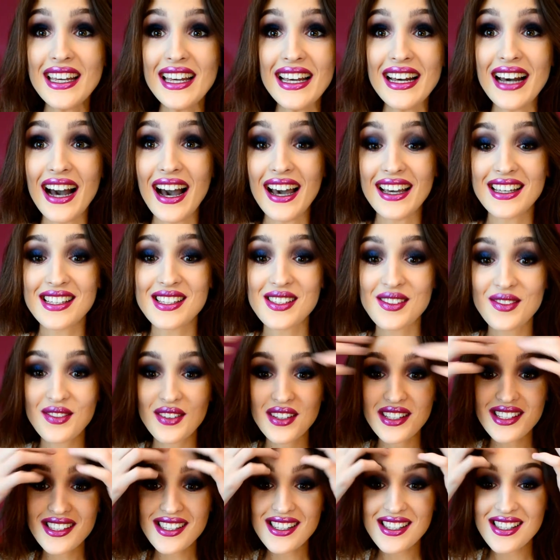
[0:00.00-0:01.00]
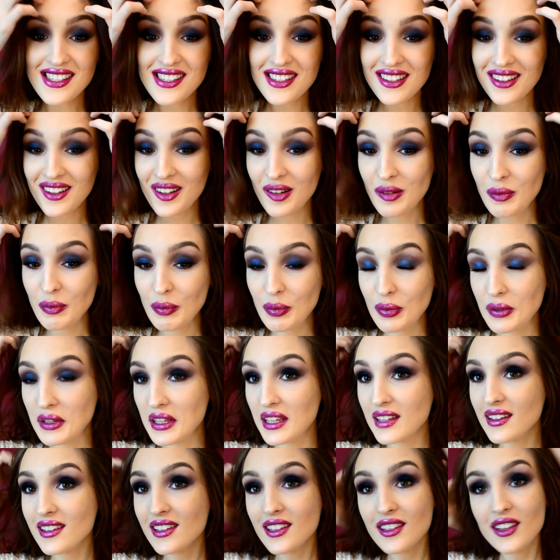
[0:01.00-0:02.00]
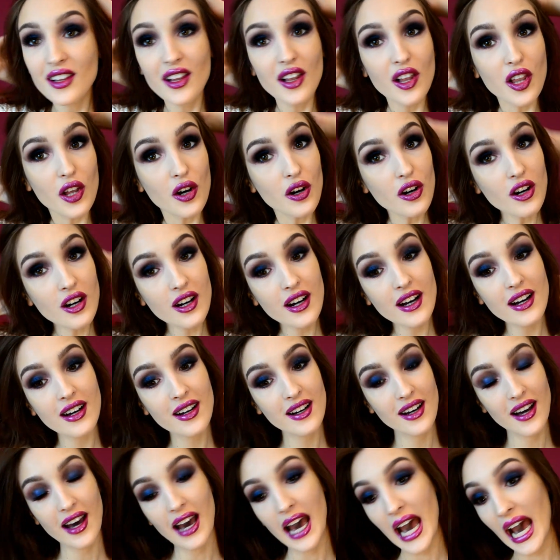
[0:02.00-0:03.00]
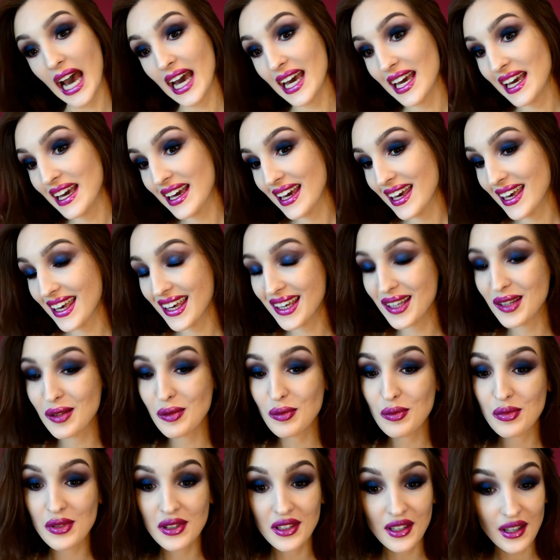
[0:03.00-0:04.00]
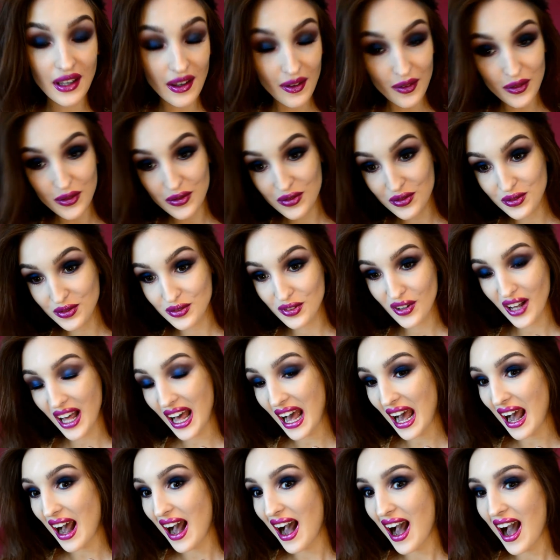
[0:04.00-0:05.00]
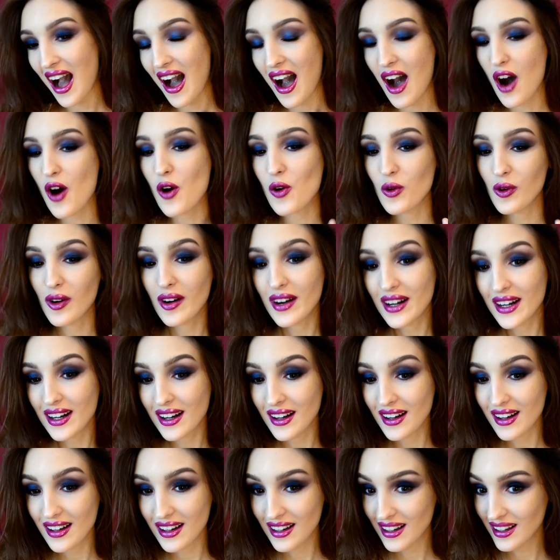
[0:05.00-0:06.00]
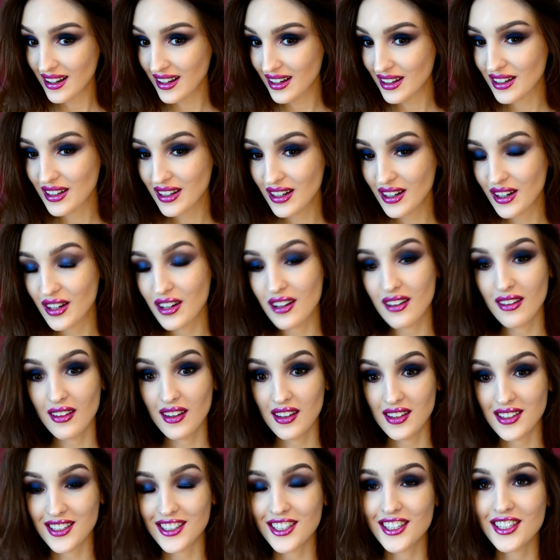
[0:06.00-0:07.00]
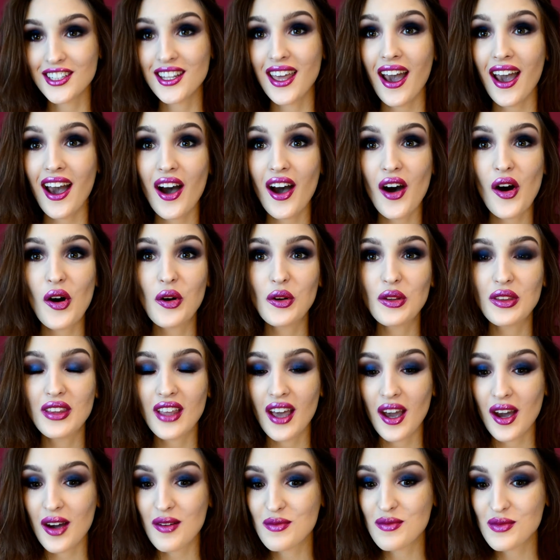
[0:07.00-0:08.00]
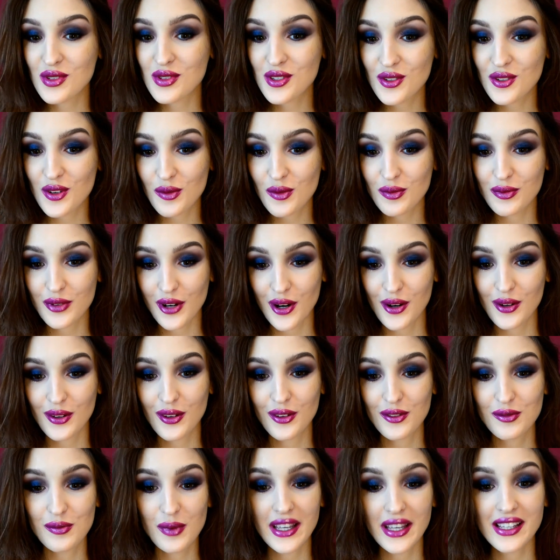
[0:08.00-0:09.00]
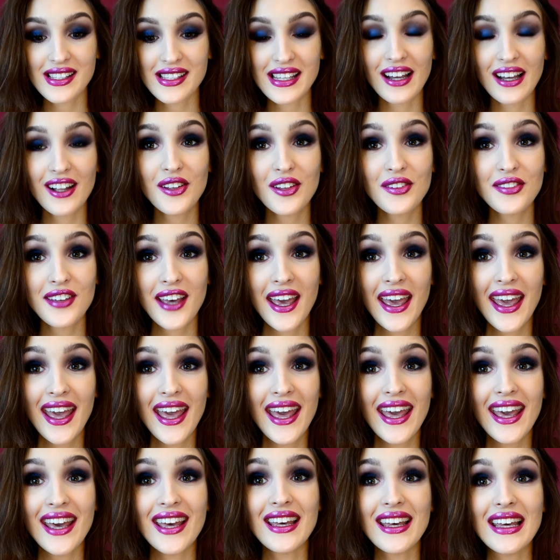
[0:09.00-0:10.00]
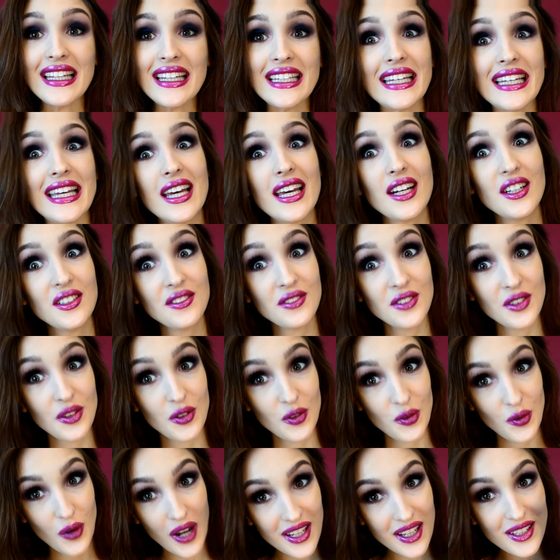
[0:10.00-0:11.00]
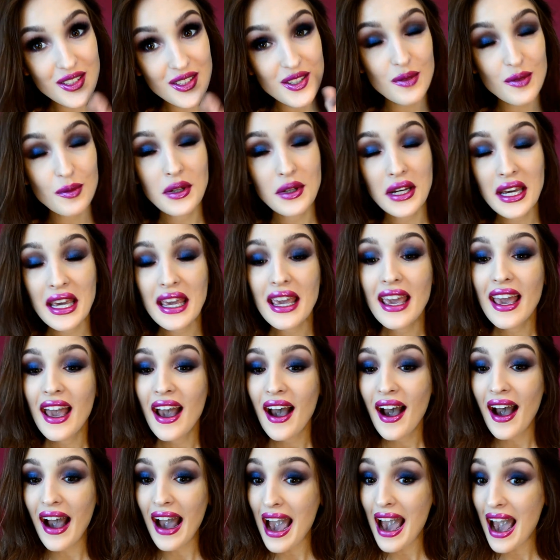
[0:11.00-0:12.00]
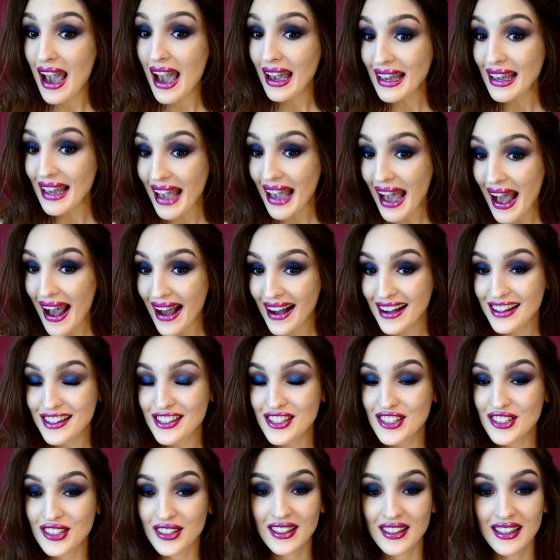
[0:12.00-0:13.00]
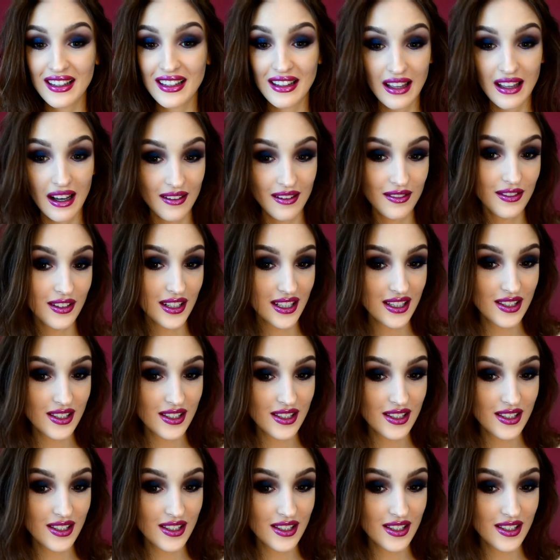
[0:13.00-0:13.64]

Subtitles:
guys, this is the completed look. I can't believe how good it turned out. I'm so proud of myself. And I have the right to be. I actually love it